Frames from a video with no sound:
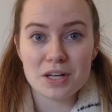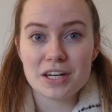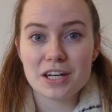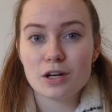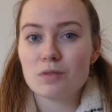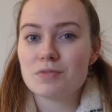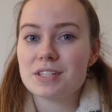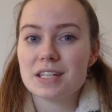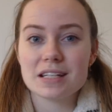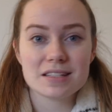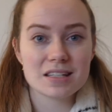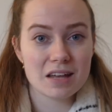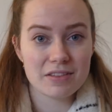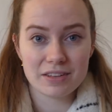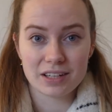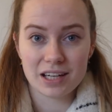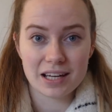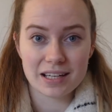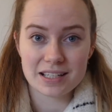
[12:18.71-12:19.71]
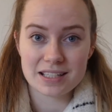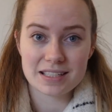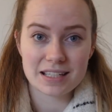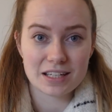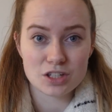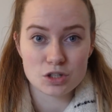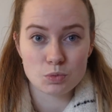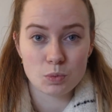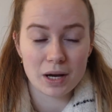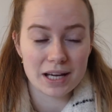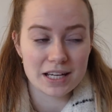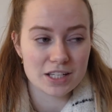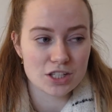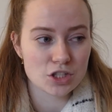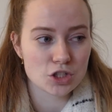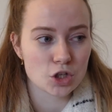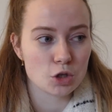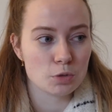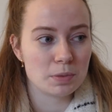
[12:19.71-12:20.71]
and obviously it's nothing like a standard YA
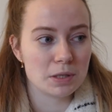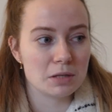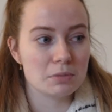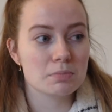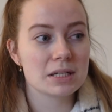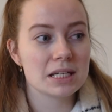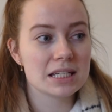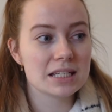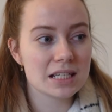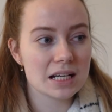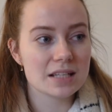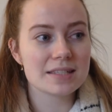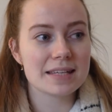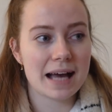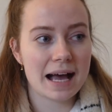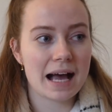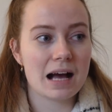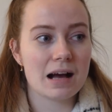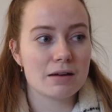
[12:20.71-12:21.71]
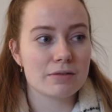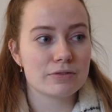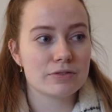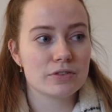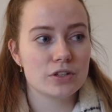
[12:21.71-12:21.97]
dystopian, but it does have,